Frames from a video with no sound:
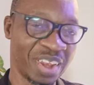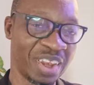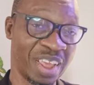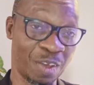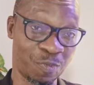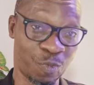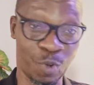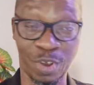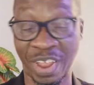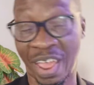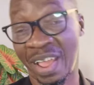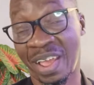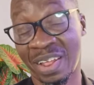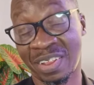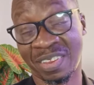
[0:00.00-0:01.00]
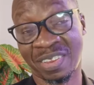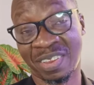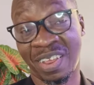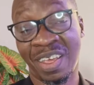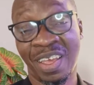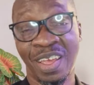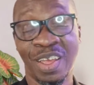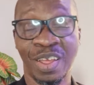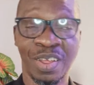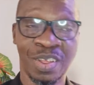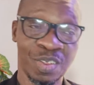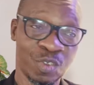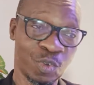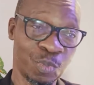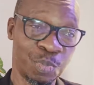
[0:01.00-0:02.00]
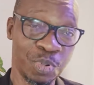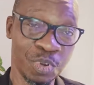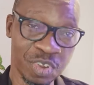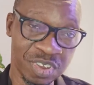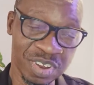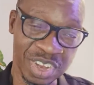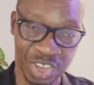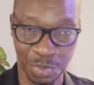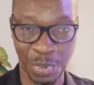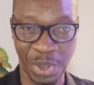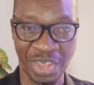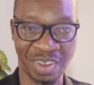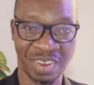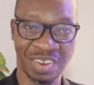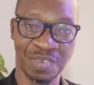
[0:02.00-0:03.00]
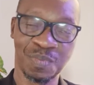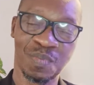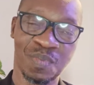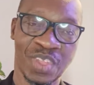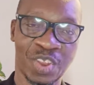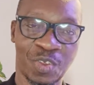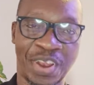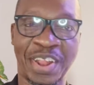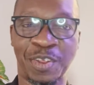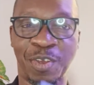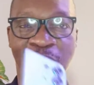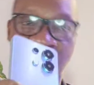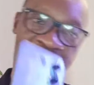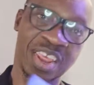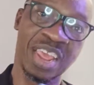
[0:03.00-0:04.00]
in their phones. I guess to boost the specs so that you can